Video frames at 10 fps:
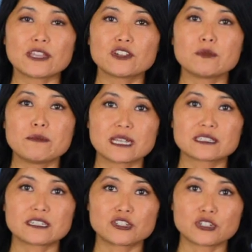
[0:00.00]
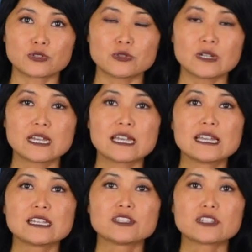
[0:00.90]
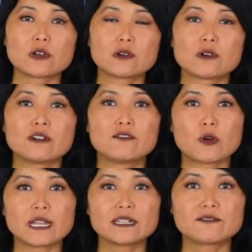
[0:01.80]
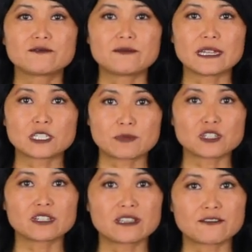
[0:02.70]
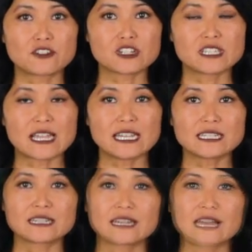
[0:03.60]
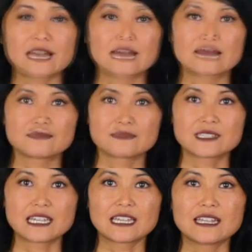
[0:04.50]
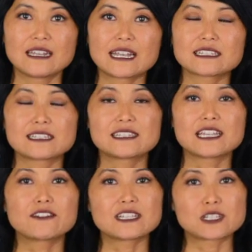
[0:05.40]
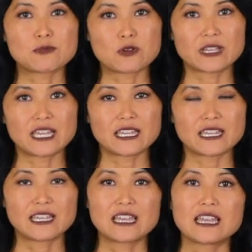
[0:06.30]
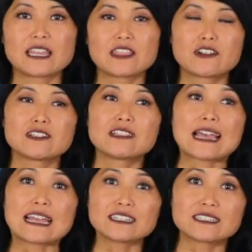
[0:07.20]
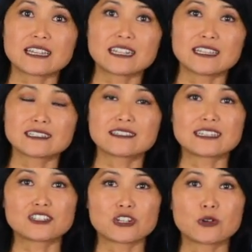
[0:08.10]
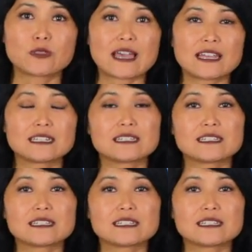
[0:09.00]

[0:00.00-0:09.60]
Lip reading: you to mix the 2. So avoid, especially the first night. Next is cigarette smoking. There are a lot of studies that show that